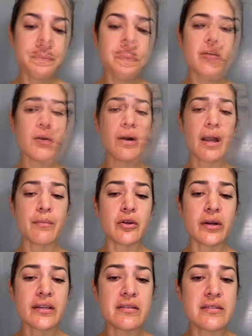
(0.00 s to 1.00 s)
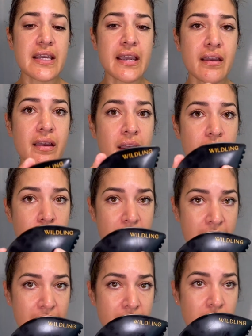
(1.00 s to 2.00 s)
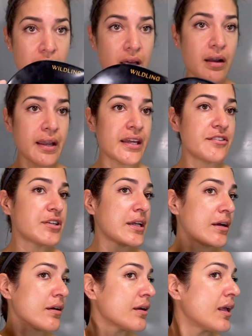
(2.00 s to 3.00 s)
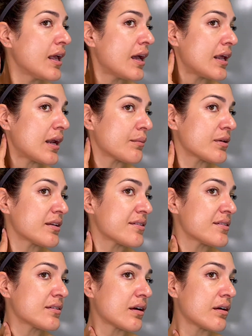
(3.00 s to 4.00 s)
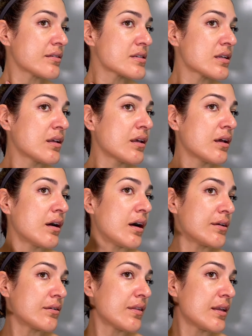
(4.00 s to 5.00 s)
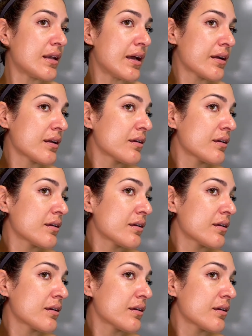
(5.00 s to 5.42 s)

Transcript: So I'm going to take my long edge here, and I'm going to start under the neck